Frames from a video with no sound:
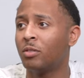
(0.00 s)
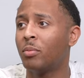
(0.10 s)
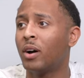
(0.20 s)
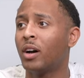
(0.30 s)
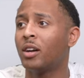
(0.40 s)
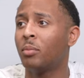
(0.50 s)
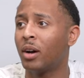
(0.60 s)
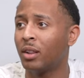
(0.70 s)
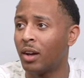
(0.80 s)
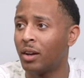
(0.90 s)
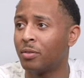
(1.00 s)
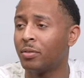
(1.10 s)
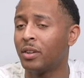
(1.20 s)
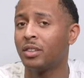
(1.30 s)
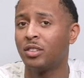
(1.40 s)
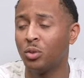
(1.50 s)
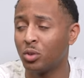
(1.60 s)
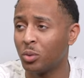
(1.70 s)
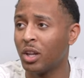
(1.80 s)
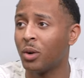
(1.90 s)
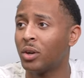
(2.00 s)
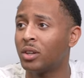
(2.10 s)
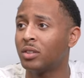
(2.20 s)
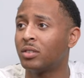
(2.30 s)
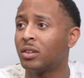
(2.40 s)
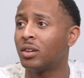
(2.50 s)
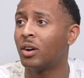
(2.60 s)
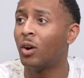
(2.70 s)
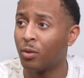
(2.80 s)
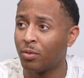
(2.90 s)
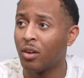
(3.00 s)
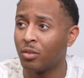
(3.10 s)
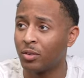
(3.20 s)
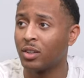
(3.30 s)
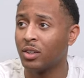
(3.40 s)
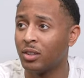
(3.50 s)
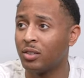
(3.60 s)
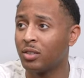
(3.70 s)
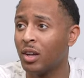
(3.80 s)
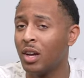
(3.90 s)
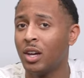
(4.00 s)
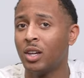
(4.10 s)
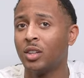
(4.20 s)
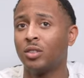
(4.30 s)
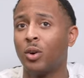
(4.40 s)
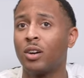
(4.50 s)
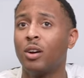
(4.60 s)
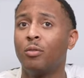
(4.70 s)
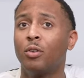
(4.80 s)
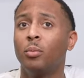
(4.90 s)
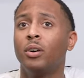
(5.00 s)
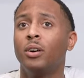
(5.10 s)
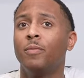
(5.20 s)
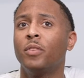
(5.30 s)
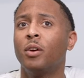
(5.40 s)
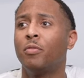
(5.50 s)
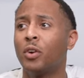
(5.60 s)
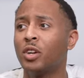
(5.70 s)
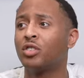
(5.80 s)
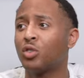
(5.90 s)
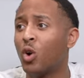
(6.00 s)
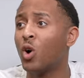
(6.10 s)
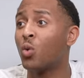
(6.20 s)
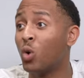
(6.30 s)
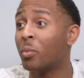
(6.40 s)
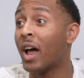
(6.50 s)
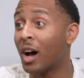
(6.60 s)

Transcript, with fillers: of my life, and she was the one that raised all 5 of her kids. So I come from a very strong woman